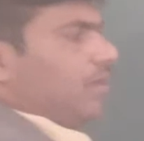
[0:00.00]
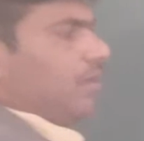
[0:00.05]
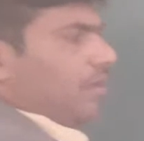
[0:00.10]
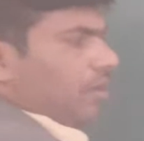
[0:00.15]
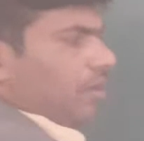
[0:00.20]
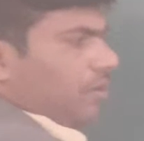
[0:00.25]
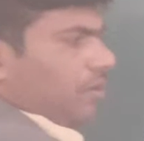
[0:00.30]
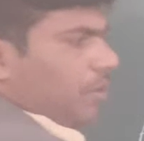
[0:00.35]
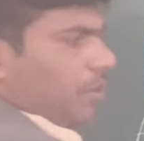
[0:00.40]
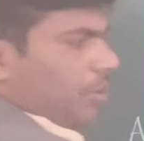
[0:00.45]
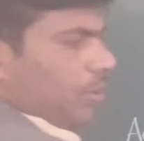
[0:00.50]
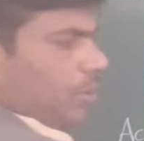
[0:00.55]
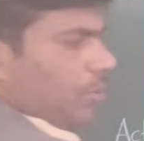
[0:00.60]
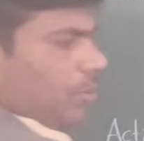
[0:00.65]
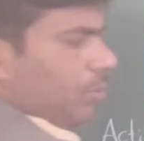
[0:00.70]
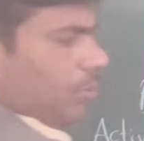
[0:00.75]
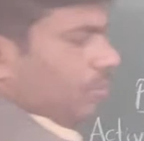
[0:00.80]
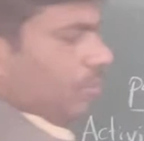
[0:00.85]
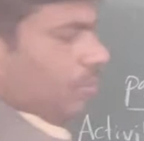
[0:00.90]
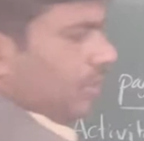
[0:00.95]

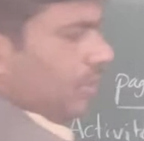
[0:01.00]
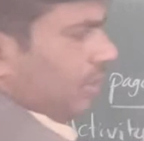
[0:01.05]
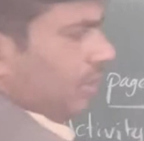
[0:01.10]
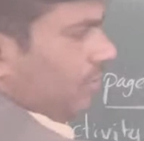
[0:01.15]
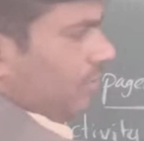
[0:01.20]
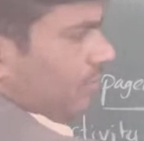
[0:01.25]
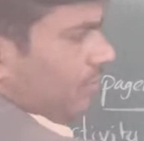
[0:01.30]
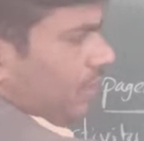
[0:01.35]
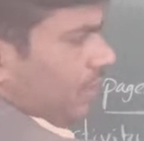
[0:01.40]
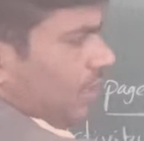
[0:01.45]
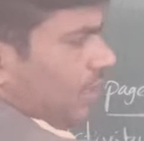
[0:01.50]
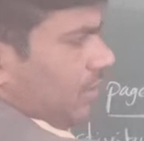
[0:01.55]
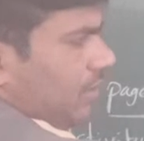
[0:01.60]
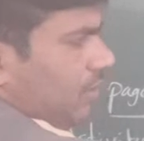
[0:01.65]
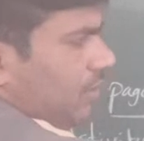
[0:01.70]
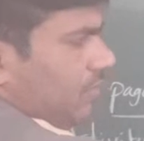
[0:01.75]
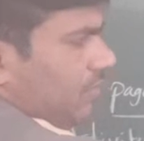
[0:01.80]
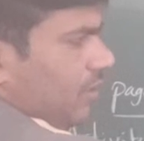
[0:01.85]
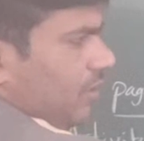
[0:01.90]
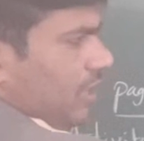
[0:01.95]
now there is a what?
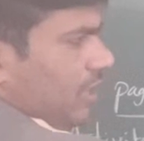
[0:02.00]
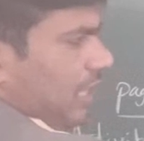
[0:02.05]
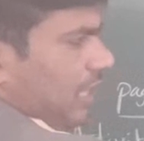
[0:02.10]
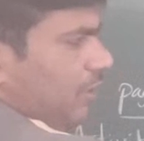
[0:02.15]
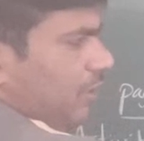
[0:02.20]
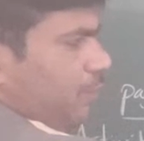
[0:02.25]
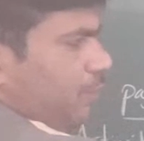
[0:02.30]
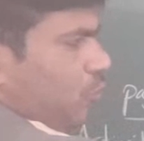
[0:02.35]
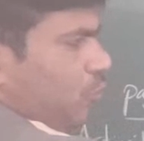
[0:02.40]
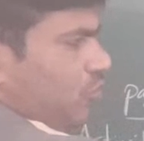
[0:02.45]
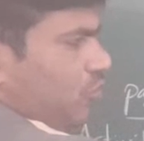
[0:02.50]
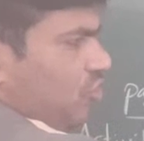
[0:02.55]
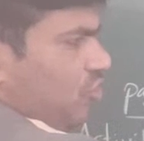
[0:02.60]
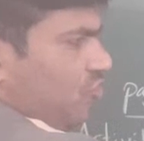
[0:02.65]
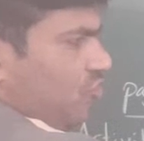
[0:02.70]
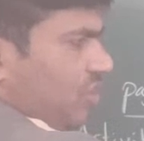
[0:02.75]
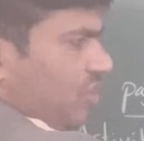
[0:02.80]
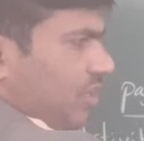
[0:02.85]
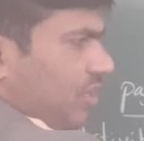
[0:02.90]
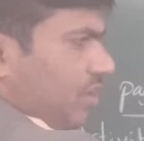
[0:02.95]
Our eye
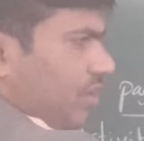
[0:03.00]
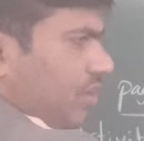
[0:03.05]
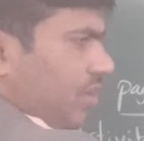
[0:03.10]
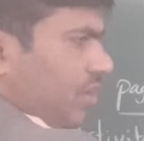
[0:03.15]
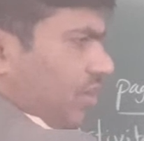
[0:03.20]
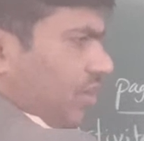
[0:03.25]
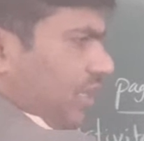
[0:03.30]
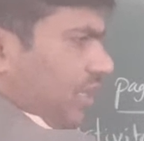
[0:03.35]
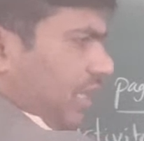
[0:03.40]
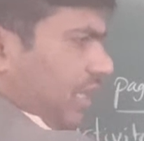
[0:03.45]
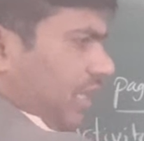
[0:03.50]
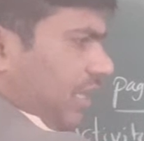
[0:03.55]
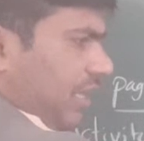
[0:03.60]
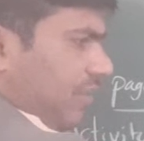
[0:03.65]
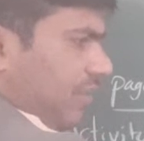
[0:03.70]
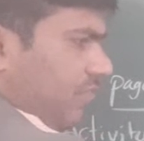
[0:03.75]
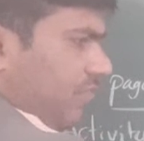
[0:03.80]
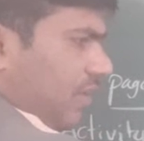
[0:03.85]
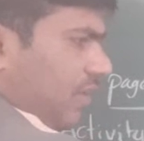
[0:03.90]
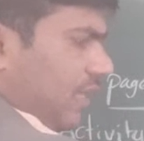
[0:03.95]
position
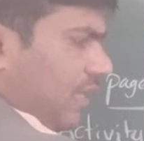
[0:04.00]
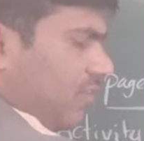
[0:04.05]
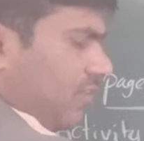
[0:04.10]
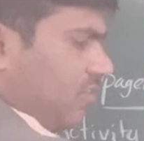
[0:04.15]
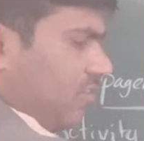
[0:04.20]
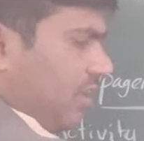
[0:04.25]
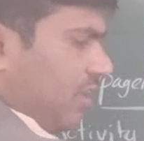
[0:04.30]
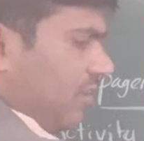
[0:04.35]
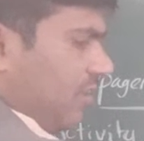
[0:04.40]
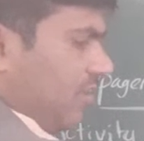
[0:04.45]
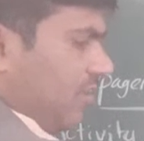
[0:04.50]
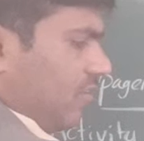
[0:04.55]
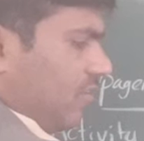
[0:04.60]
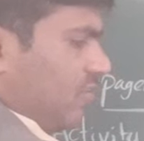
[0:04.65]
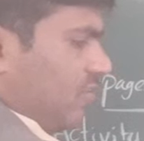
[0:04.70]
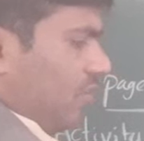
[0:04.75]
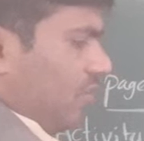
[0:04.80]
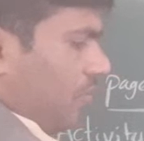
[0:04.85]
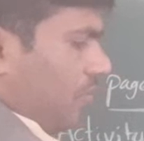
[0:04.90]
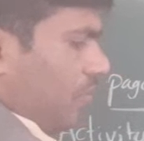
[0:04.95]
is there
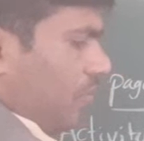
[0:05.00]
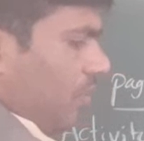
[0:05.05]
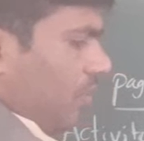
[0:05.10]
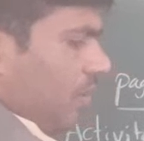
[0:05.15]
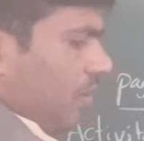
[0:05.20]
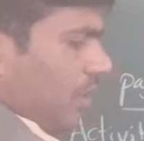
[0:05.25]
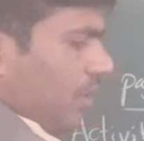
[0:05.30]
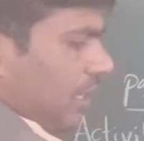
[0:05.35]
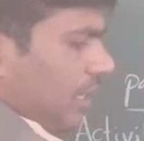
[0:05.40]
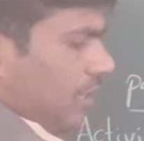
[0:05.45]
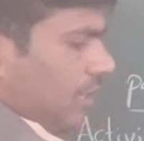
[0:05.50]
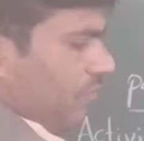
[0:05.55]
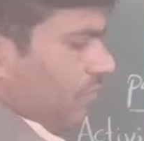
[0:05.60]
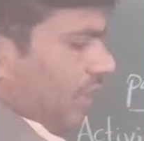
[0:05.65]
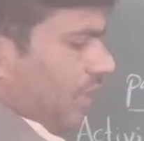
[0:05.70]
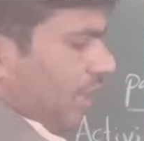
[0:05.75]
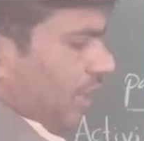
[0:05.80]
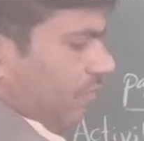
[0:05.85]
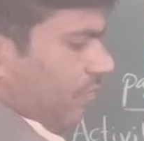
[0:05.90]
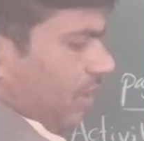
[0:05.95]
changes now. At
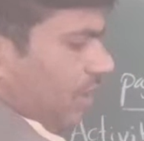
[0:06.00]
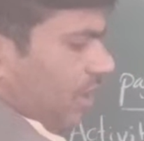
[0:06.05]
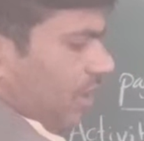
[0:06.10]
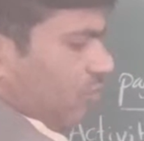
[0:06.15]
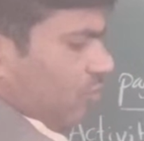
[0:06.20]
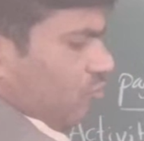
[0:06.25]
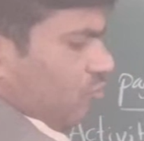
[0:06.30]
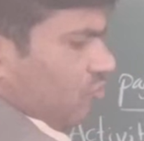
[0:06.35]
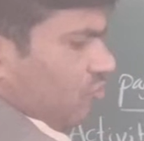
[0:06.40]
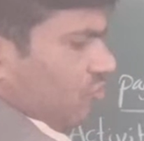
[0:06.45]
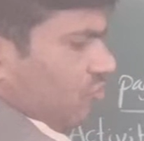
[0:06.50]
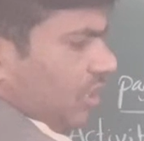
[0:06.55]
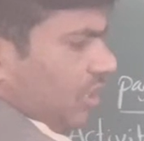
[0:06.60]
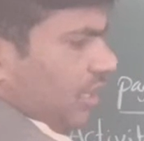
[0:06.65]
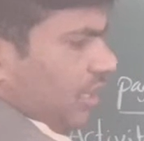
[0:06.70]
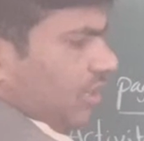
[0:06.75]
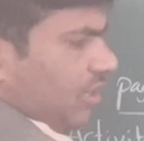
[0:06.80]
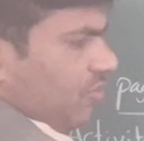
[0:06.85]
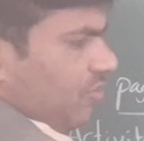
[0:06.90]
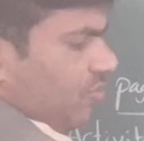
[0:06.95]
where we have to
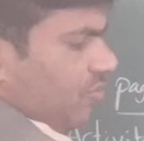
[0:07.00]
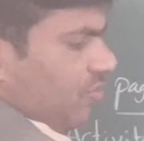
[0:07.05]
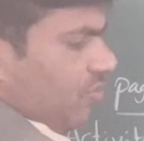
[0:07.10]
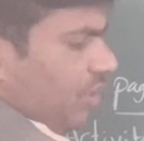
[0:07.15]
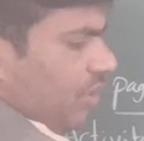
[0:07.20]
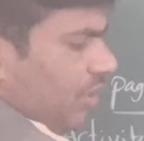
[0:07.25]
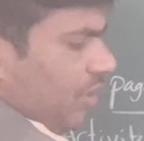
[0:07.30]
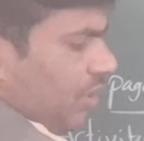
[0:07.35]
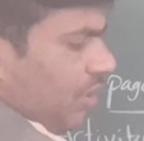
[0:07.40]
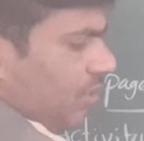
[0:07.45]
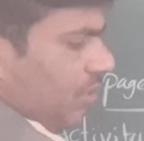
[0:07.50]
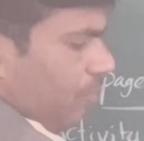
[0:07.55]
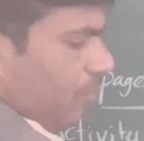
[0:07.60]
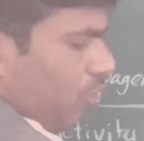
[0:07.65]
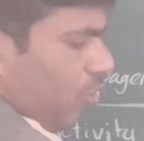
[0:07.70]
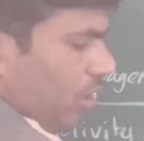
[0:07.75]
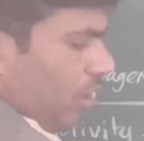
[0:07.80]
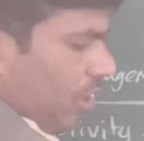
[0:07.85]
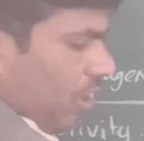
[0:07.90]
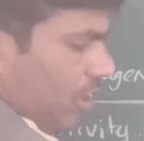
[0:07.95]
change? In the
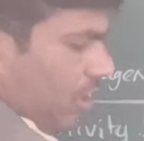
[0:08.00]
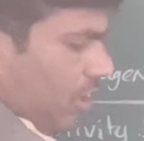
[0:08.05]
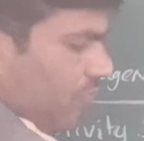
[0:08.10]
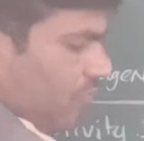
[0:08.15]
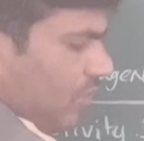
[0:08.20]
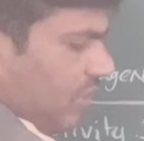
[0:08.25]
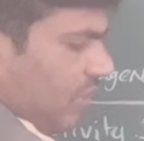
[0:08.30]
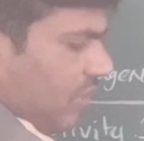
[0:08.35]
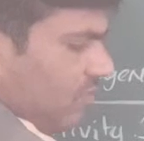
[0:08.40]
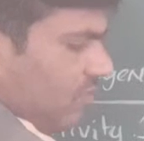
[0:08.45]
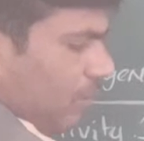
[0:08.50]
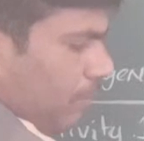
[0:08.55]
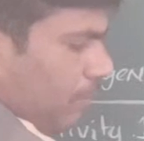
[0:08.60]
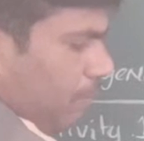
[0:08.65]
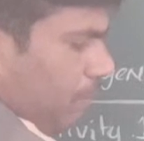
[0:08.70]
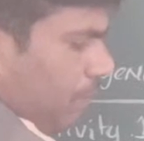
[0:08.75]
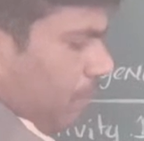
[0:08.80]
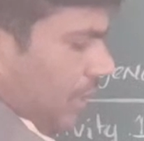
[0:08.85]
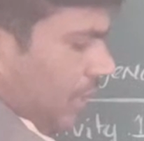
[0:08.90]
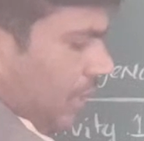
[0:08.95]
mode of
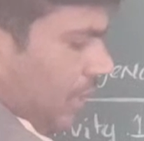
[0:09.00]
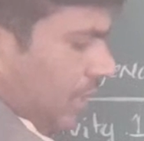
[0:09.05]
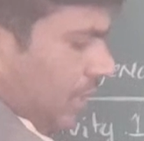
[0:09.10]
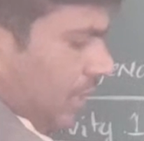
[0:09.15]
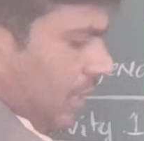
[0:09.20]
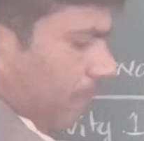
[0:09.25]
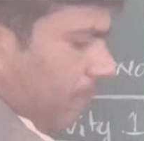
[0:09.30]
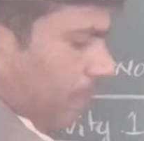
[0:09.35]
disappearing